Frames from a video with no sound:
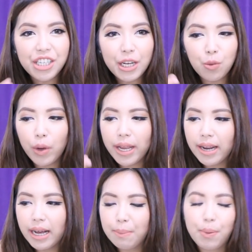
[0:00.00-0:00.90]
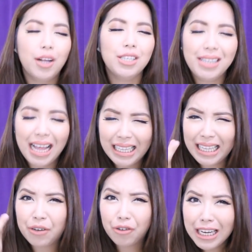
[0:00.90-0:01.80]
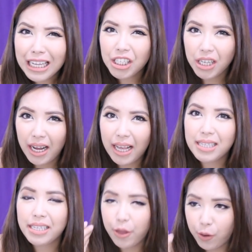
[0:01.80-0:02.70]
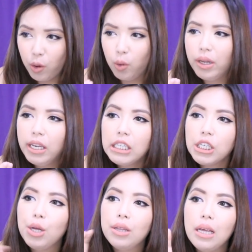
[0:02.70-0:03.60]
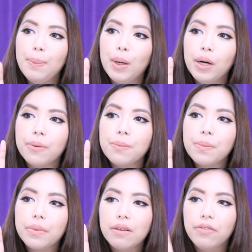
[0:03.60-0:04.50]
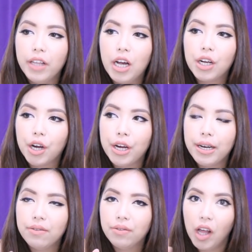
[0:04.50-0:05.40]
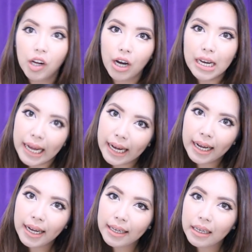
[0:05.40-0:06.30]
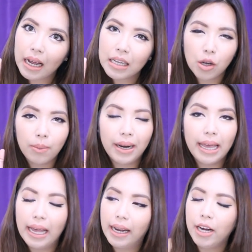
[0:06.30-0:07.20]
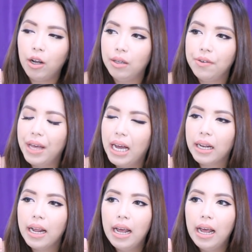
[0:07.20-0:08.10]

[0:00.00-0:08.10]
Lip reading: genuine personality really shines through. Hindi siya yung tipong vlogger lang, na sobrang era and all of that.